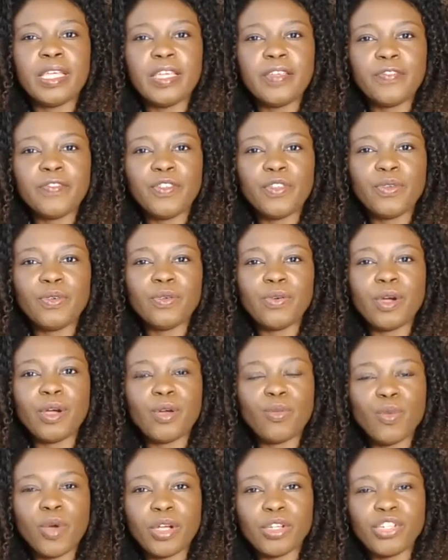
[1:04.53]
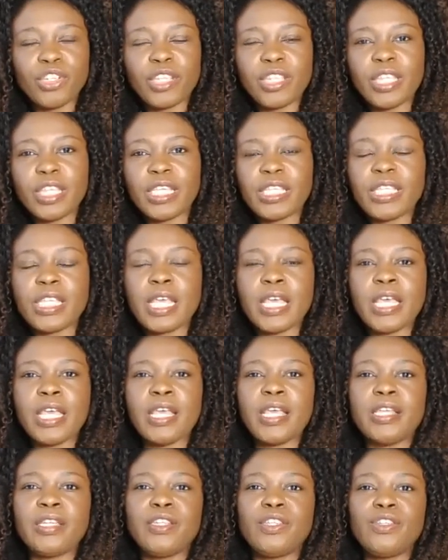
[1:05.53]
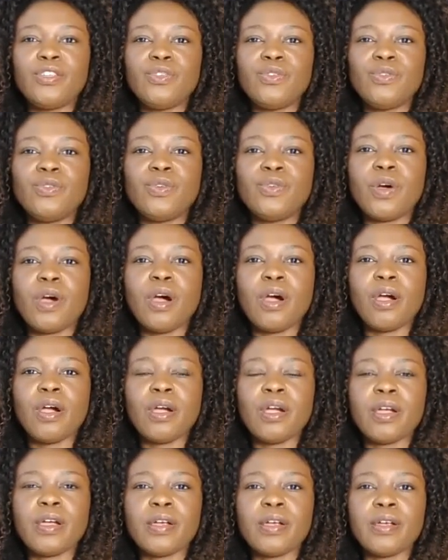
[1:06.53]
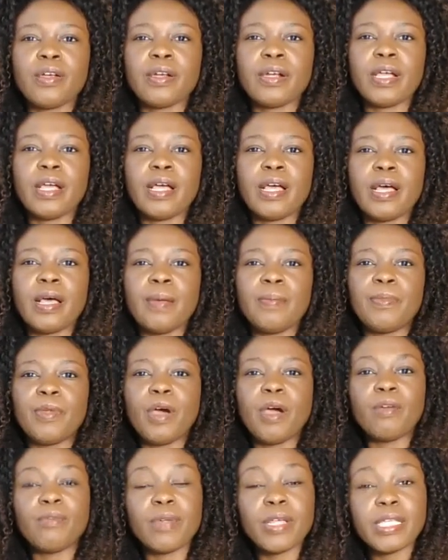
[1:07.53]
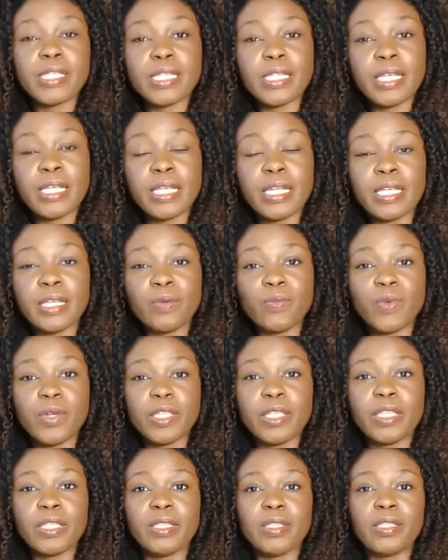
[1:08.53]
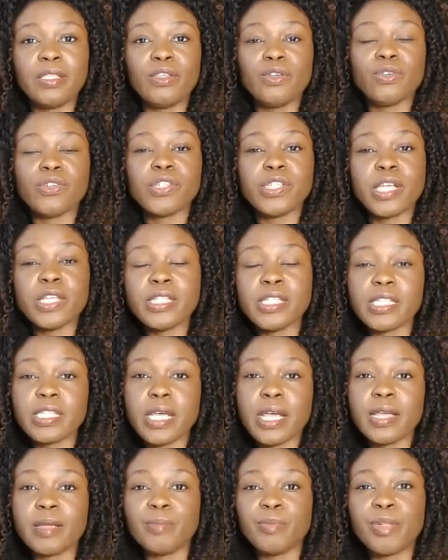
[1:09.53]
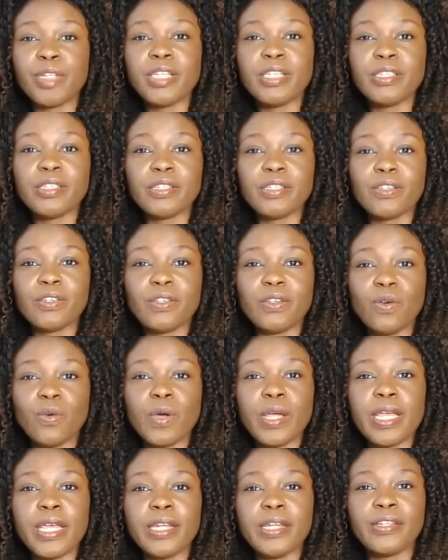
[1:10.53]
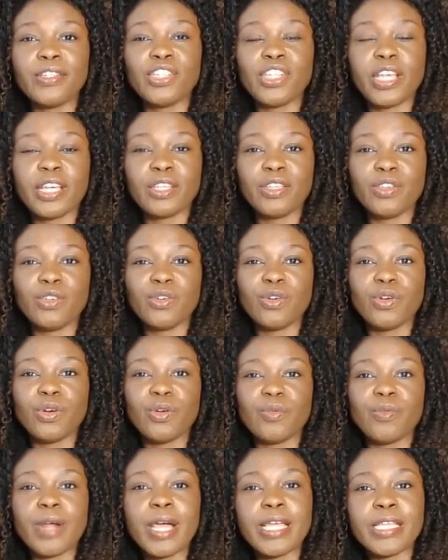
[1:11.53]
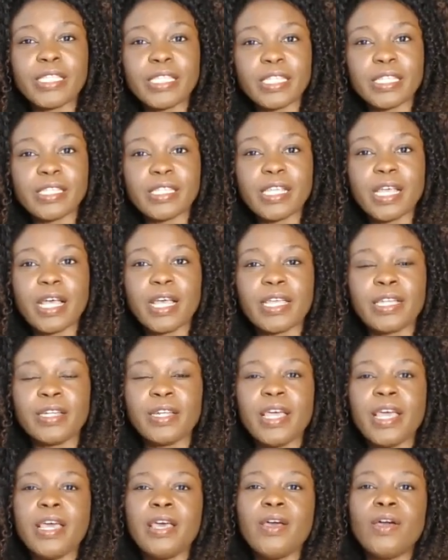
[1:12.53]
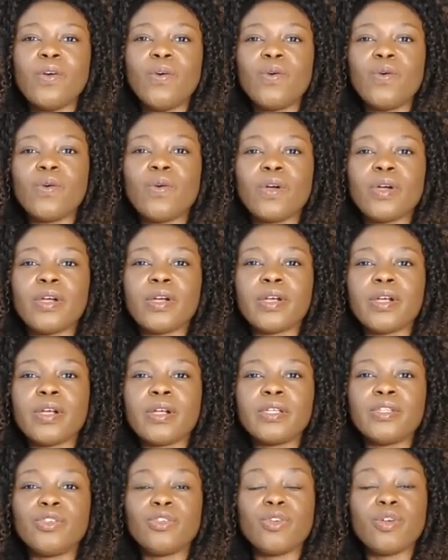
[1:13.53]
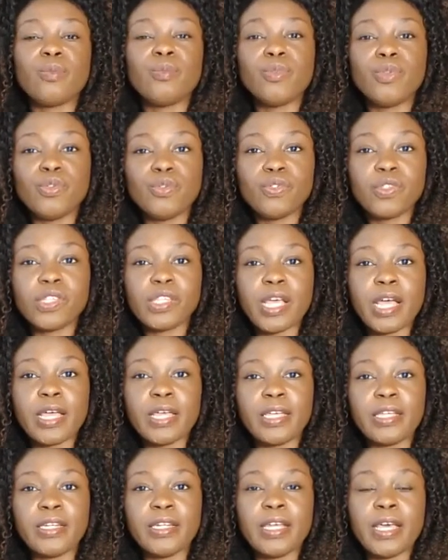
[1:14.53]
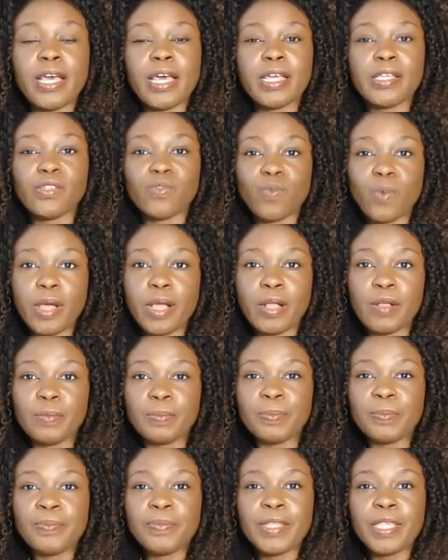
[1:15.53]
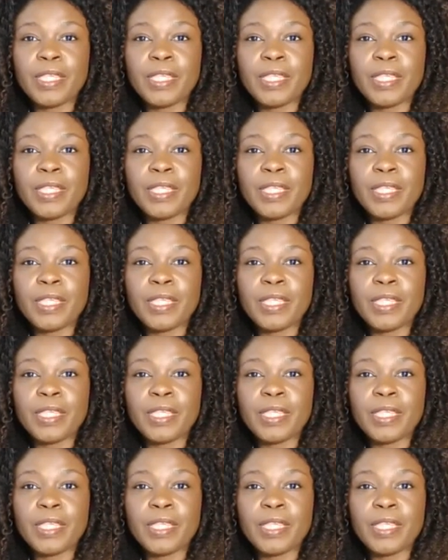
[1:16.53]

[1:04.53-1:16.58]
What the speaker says: if you are watching this and you are not resonating with your sun sign, please go ahead and check your rising sign or your moon sign as well